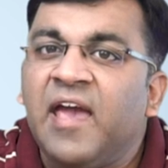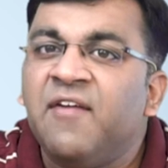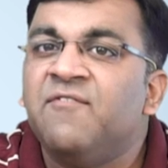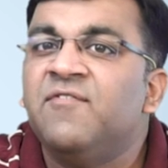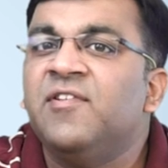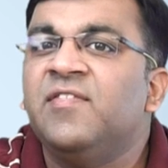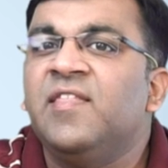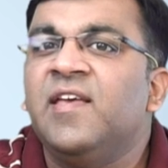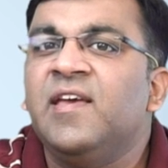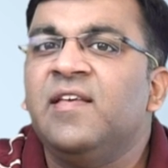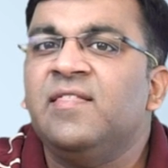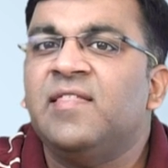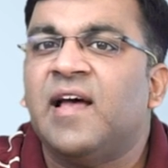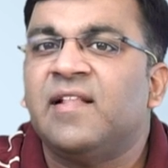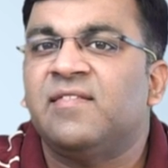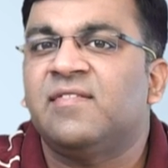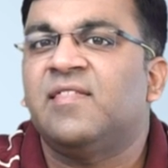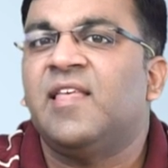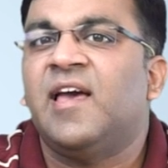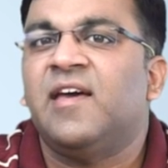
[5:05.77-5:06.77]
everything
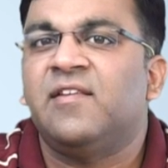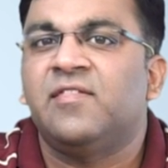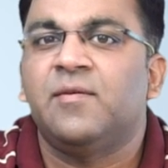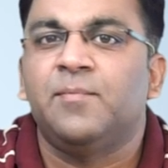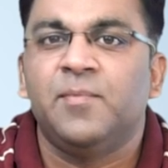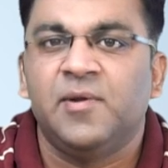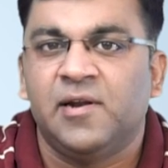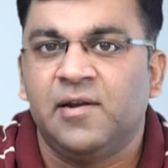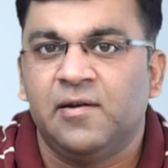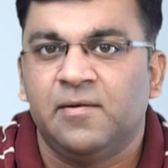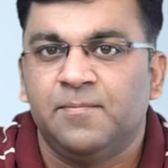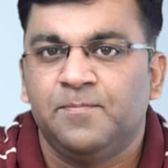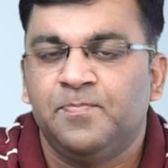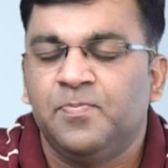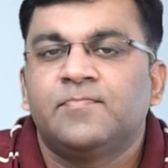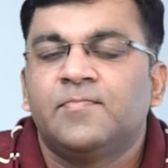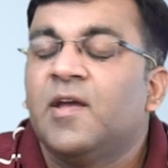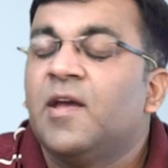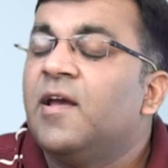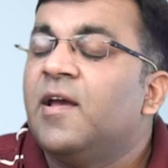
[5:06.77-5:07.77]
that's there in the middle.
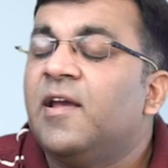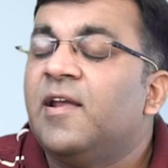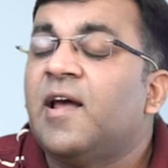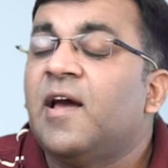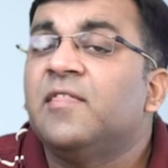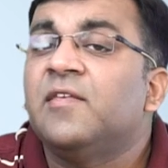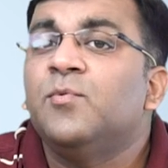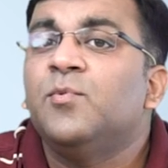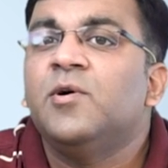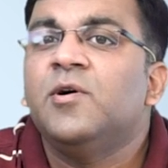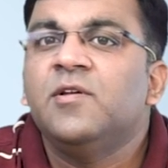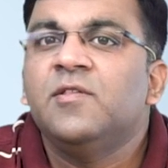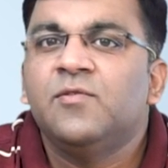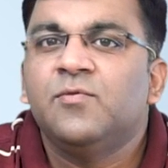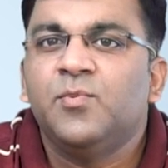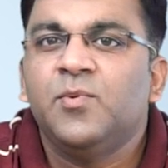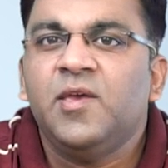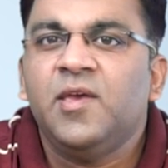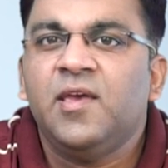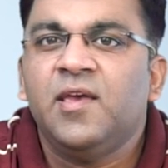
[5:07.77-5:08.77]
In other
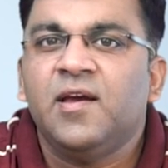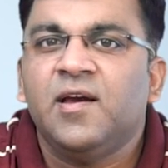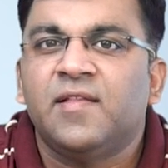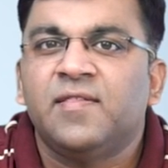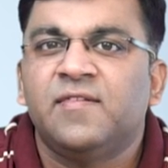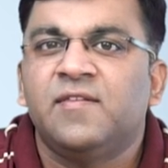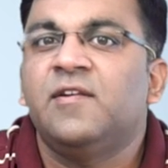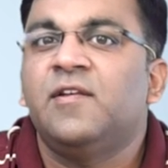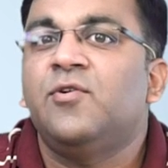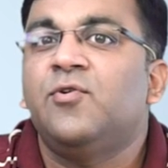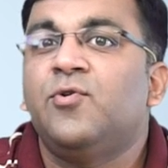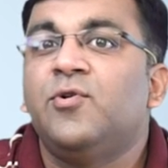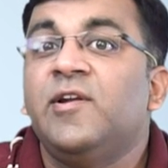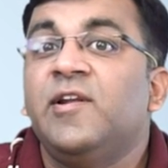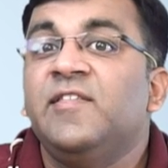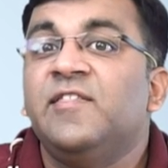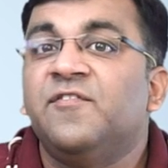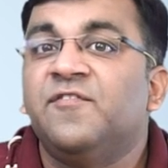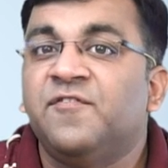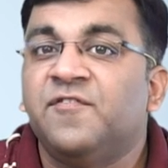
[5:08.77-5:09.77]
words, we consider
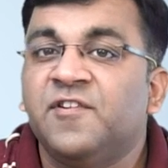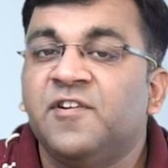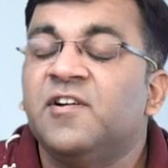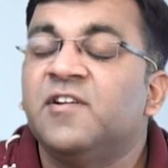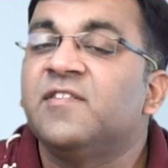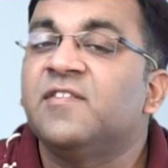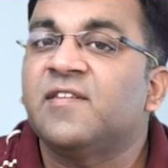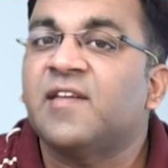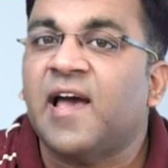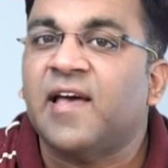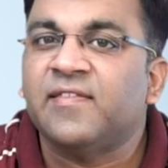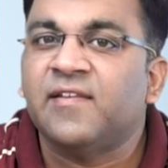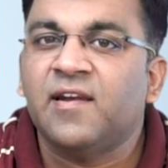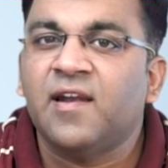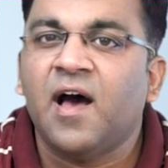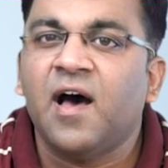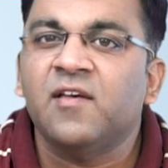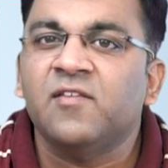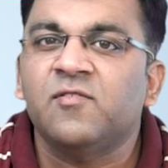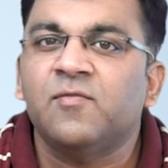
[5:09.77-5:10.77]
only the first and the
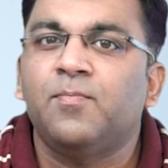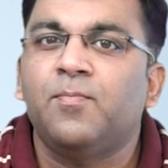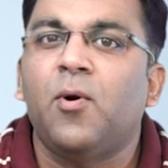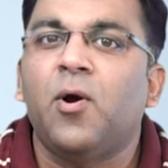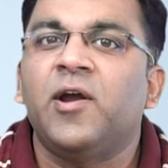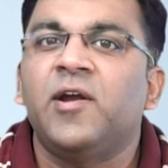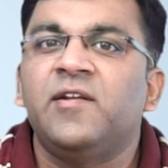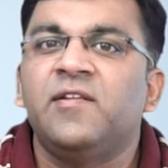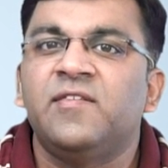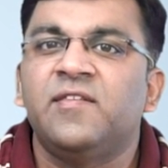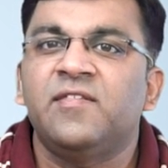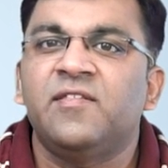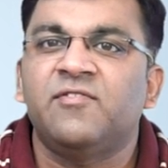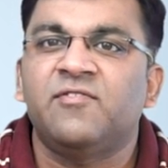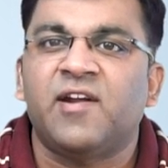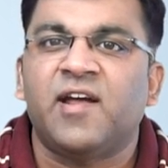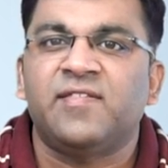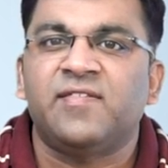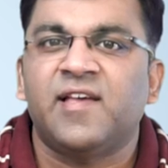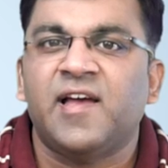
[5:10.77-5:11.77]
last points in the
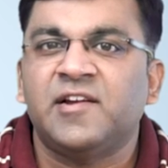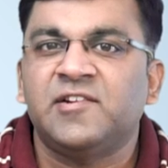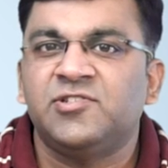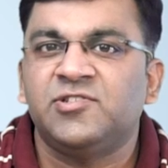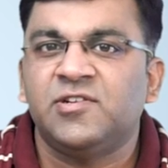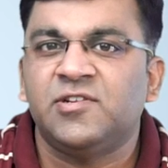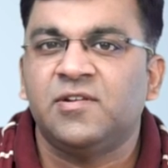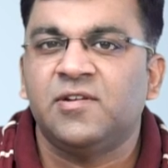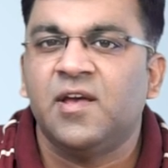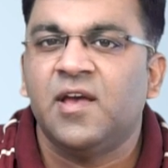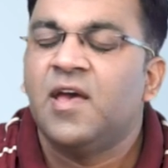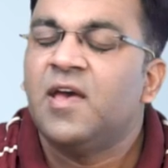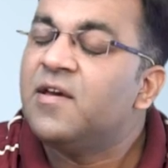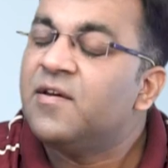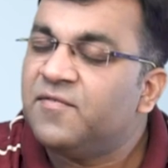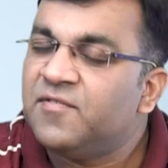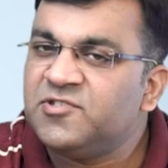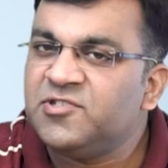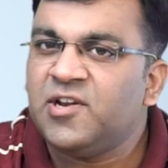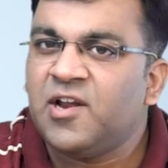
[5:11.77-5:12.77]
transaction,
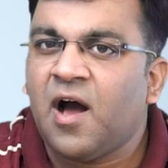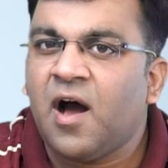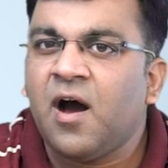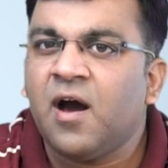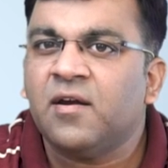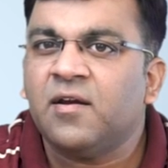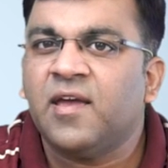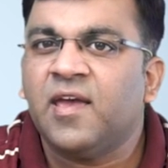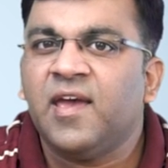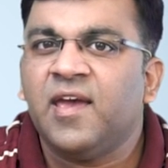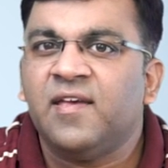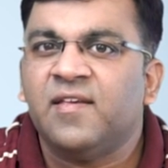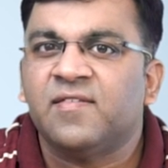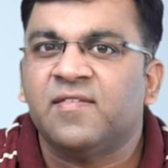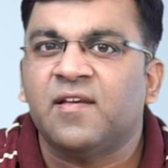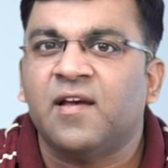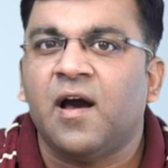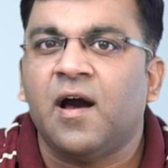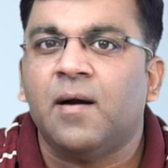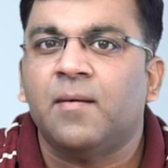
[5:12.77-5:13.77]
which in our
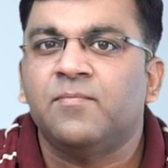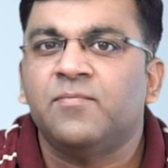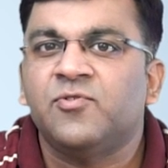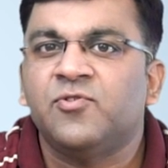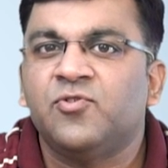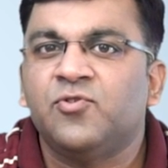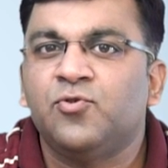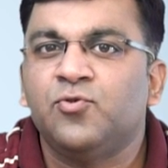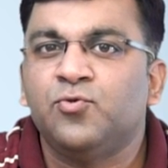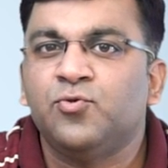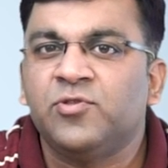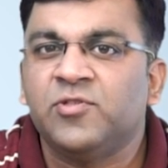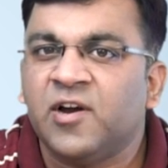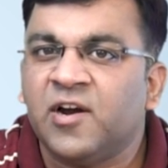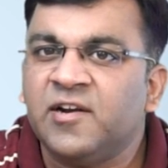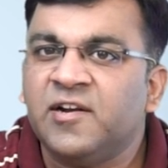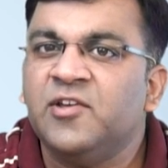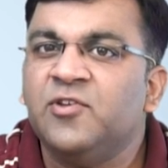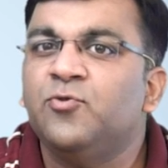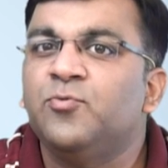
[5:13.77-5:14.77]
case comes to
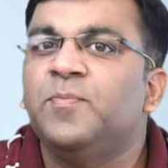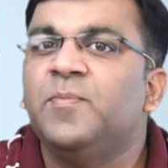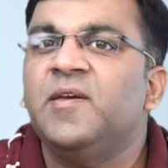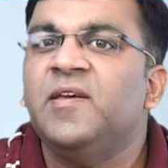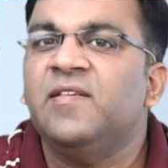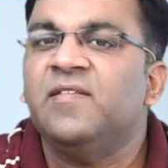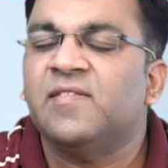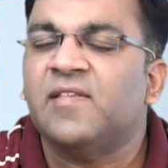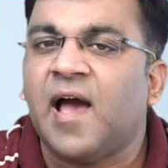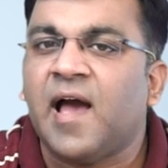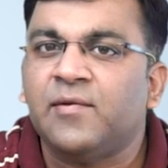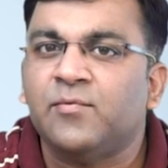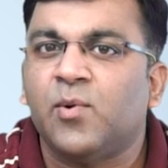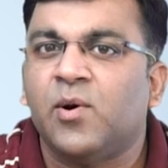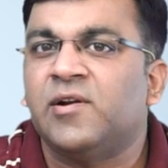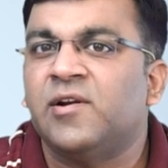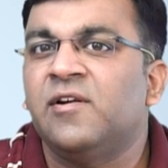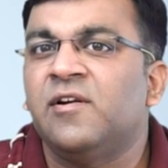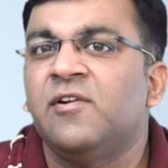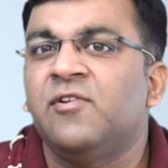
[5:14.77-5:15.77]
30 rupees and
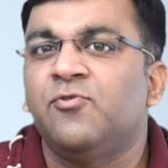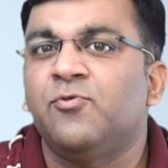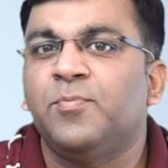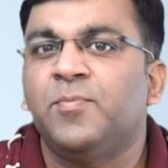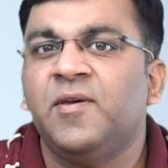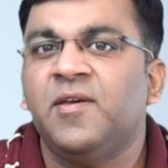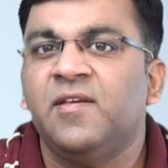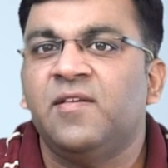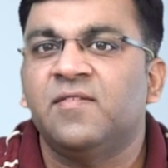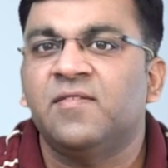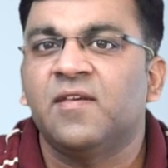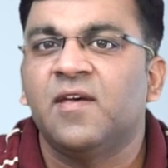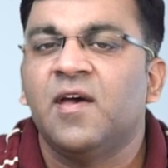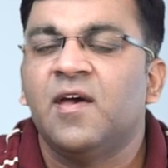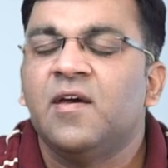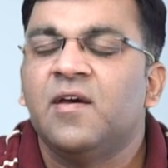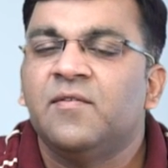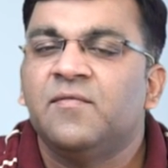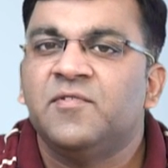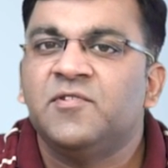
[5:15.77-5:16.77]
100 rupees,
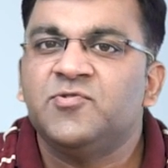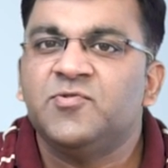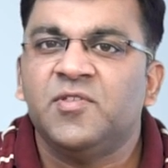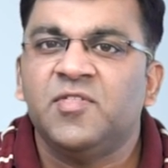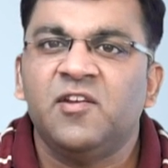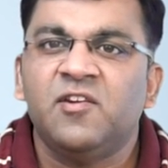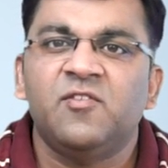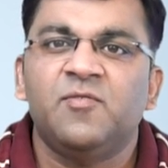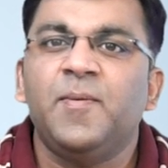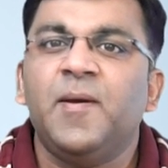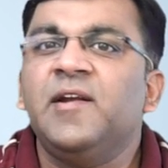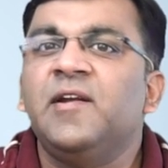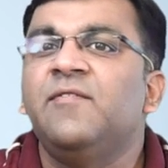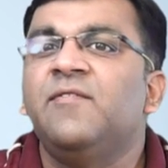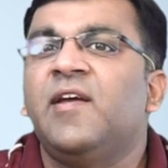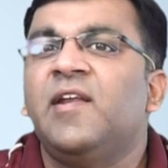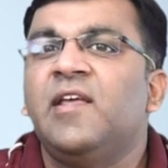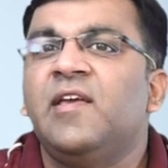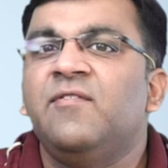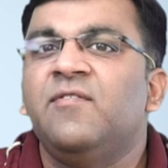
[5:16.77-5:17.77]
which were the
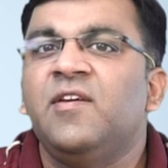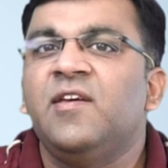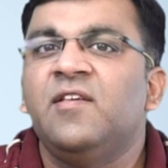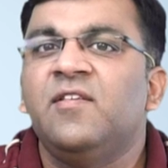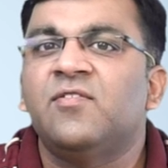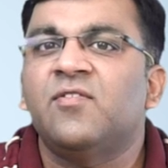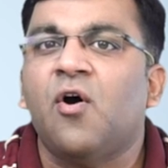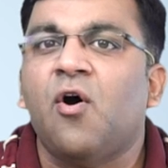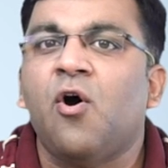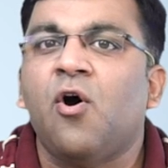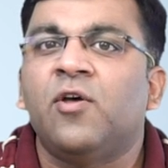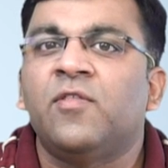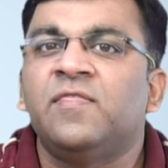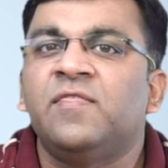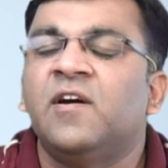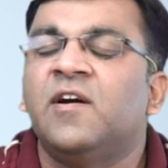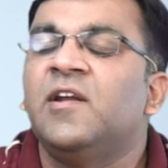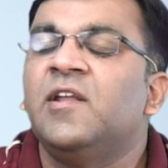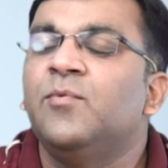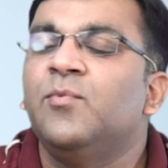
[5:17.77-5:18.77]
respective NAVs on
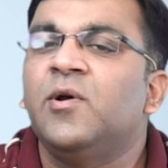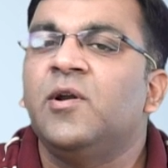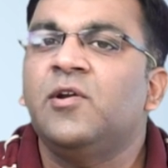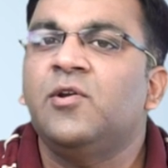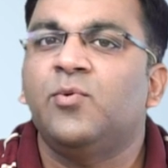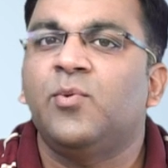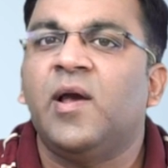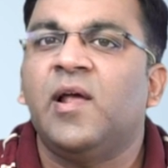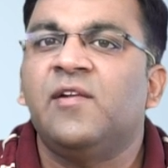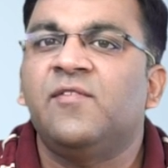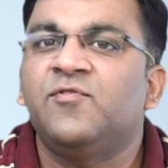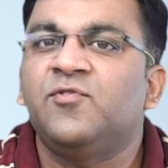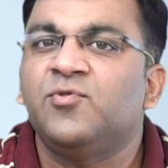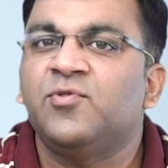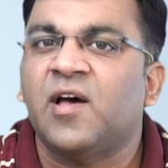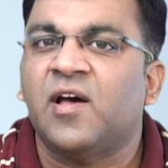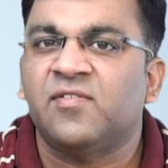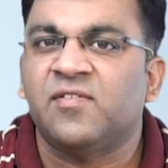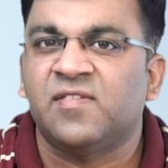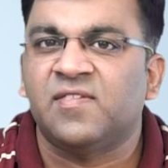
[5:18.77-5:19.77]

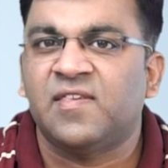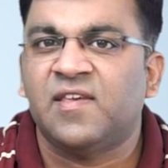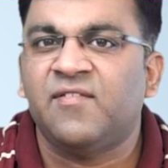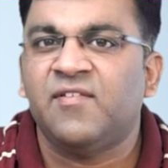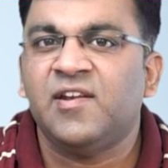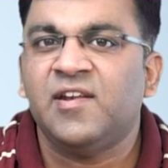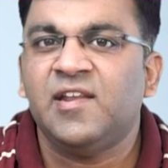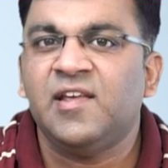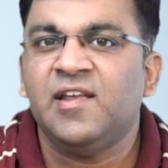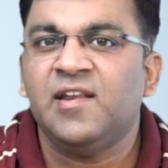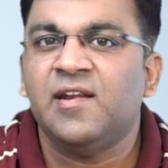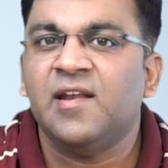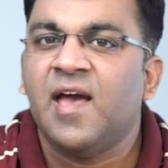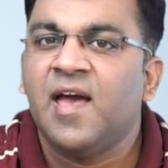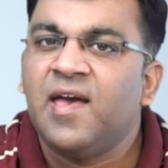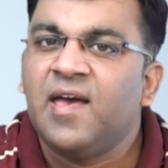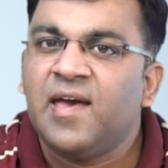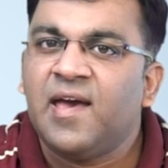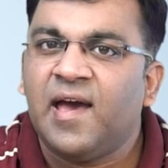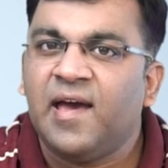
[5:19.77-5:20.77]
31/12/2017
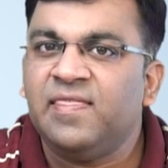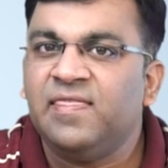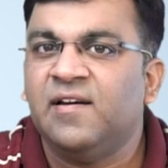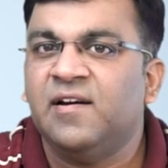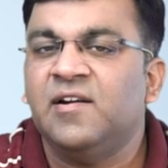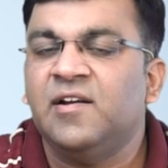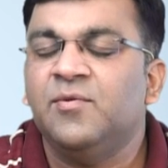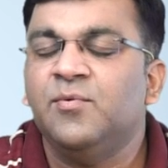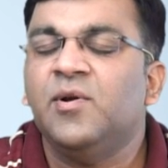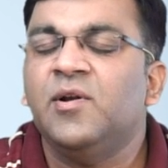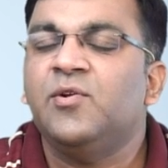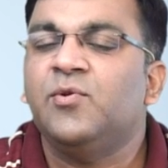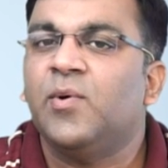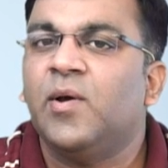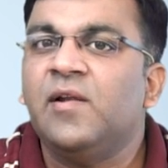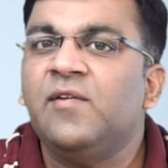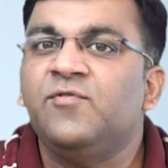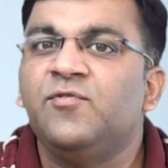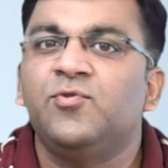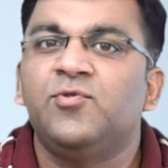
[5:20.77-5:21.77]
and
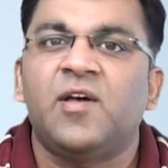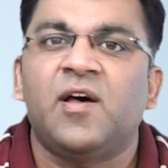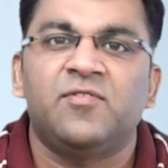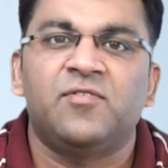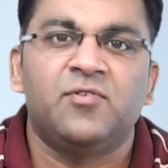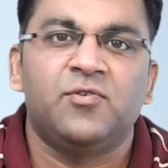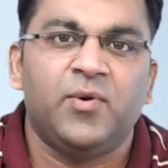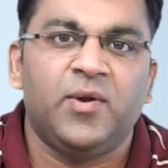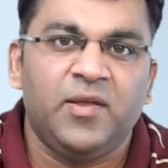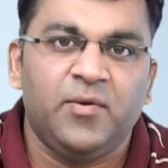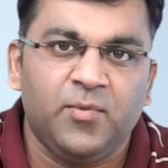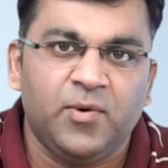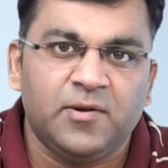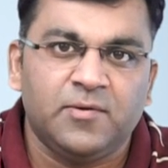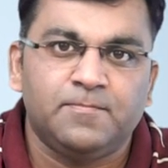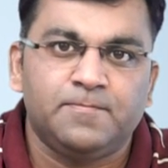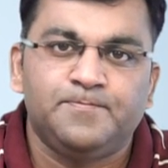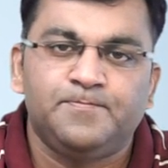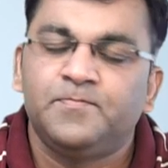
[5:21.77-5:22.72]
31/12/2021.